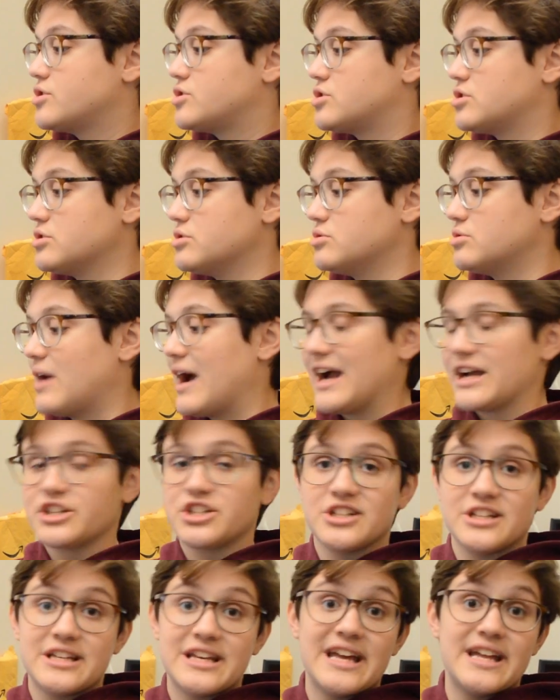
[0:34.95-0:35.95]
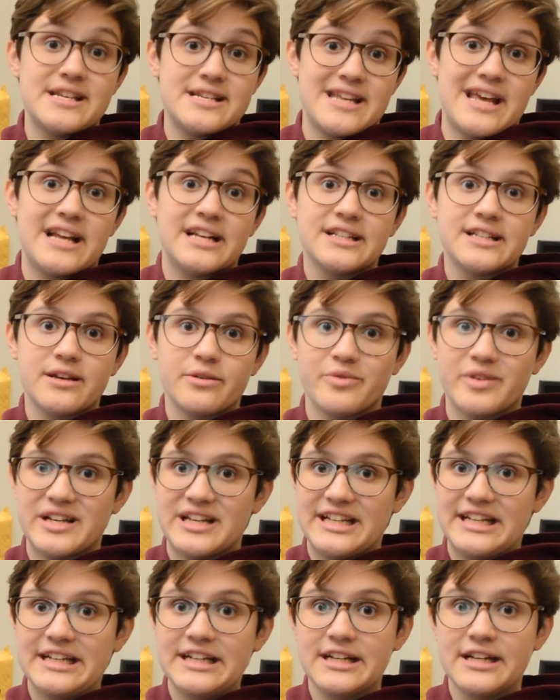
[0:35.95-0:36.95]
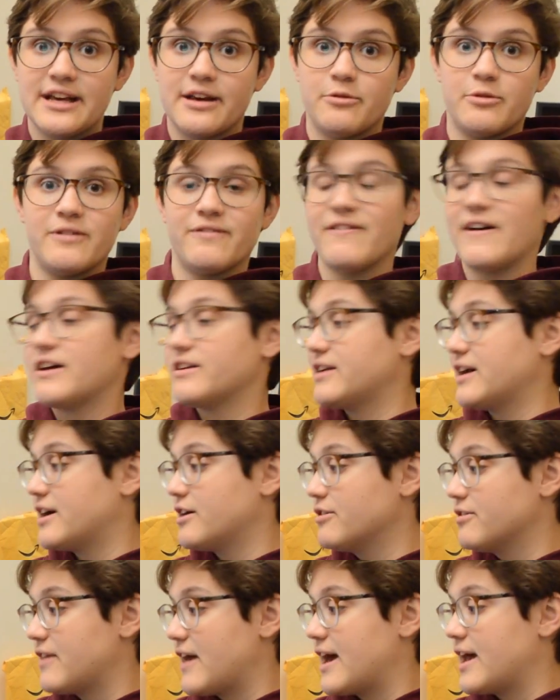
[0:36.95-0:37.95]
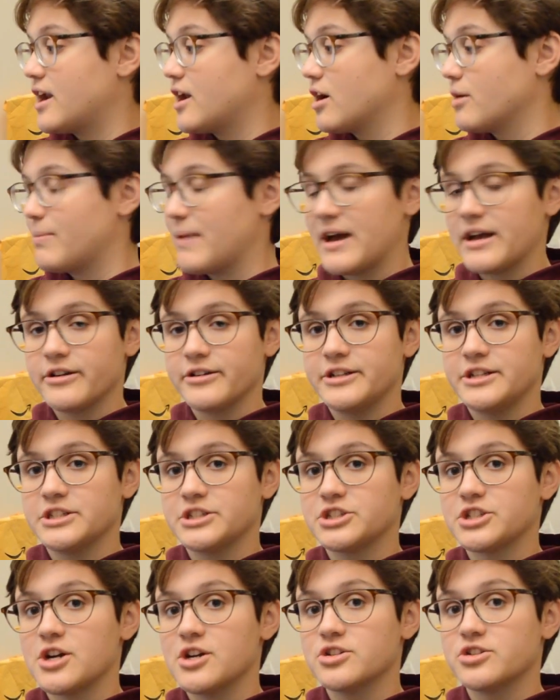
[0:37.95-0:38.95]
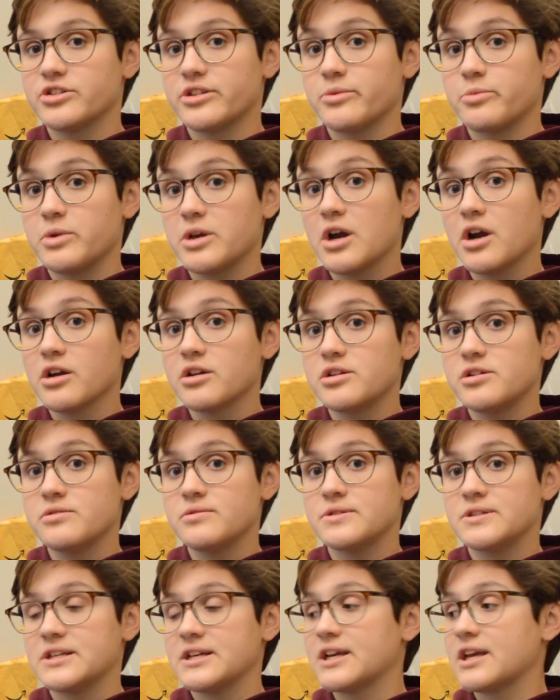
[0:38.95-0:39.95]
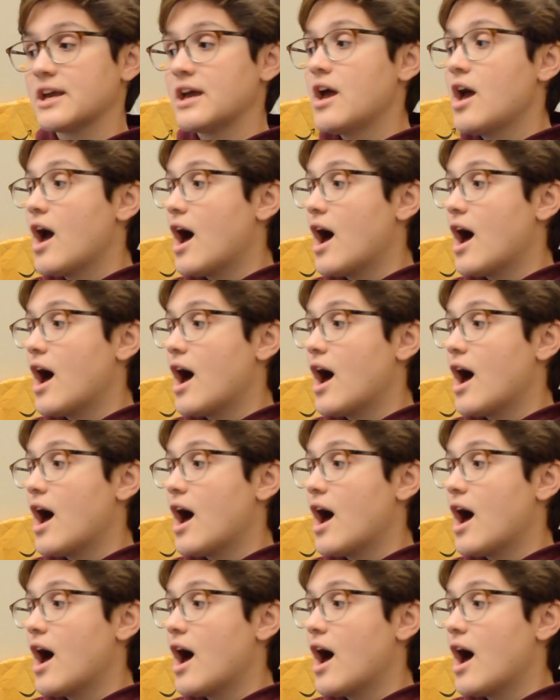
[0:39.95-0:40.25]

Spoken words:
to actually get data that we needed, and we found out that our battery discharger that we are using